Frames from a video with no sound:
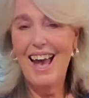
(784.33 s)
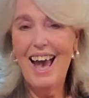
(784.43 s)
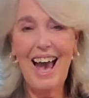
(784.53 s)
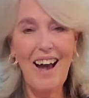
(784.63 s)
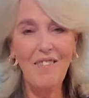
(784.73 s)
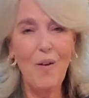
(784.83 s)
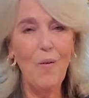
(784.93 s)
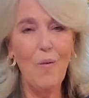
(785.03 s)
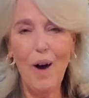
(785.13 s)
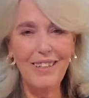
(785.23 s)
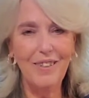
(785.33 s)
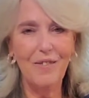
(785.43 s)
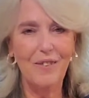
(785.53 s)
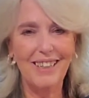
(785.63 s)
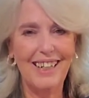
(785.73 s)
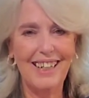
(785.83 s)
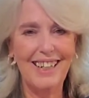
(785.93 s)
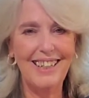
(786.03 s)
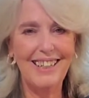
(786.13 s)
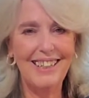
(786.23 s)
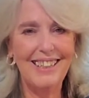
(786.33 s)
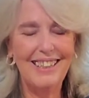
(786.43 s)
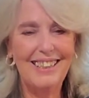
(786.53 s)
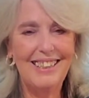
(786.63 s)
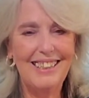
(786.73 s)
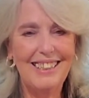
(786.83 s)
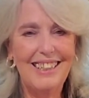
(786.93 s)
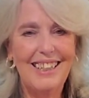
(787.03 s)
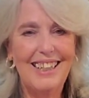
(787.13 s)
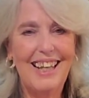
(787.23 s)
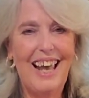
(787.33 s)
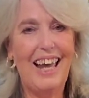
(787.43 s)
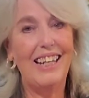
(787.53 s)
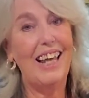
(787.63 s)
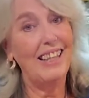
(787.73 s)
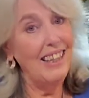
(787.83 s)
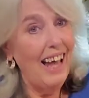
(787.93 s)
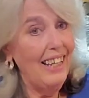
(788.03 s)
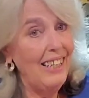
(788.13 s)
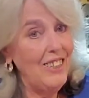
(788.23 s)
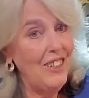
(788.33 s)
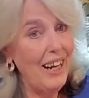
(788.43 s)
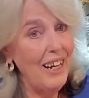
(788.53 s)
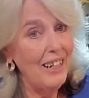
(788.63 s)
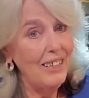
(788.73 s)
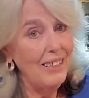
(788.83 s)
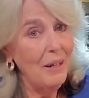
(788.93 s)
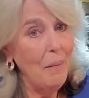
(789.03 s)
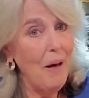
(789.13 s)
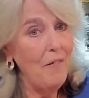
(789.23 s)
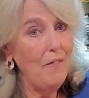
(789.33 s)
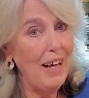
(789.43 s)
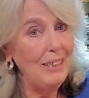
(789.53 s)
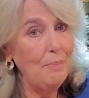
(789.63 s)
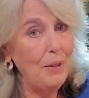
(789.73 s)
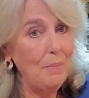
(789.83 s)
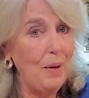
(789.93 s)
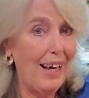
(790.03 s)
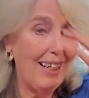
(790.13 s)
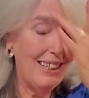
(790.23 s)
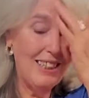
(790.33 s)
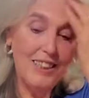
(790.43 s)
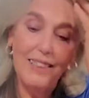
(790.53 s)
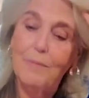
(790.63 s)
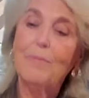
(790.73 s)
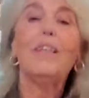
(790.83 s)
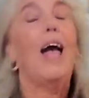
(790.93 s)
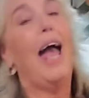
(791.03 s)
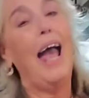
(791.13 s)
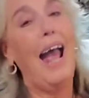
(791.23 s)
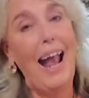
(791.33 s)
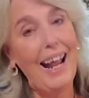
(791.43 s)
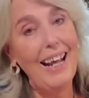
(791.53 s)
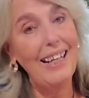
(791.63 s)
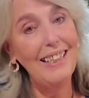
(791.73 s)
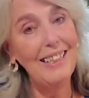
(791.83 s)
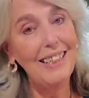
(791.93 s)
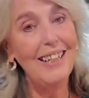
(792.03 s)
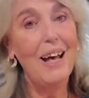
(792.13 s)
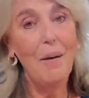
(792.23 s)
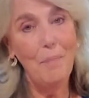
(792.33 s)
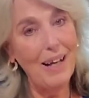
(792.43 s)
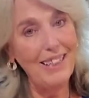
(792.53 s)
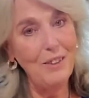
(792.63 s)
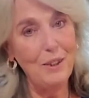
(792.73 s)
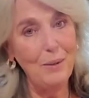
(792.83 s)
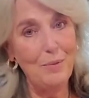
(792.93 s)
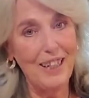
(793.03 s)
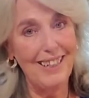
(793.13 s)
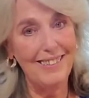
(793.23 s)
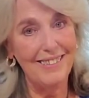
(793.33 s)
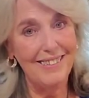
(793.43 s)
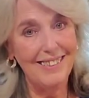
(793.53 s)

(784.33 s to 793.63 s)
Have a wonderful day, and like and share my Facebook page and my YouTube channel.